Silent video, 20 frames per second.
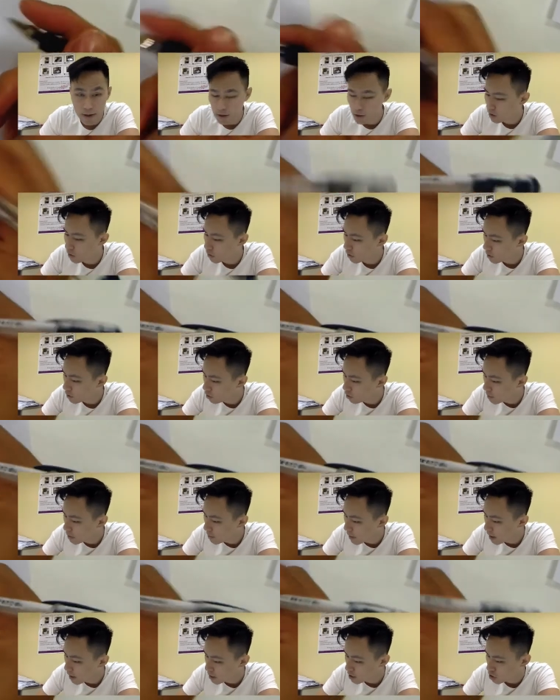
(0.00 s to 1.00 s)
So it will be
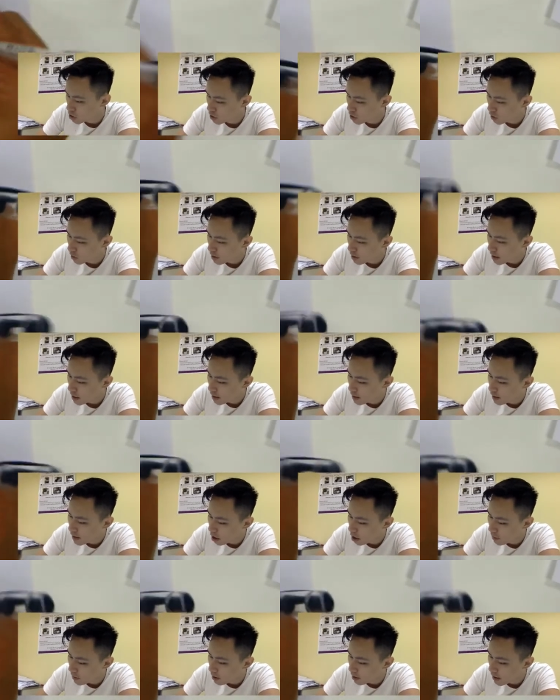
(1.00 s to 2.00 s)
minus 2. And how
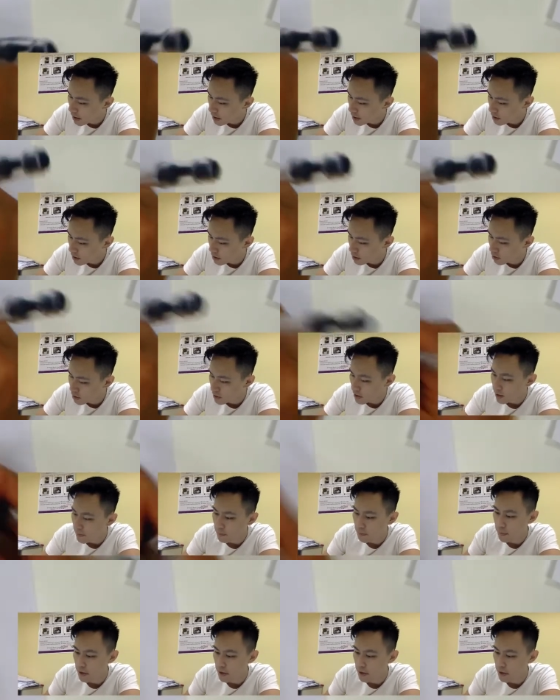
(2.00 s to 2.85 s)
about x-intercept?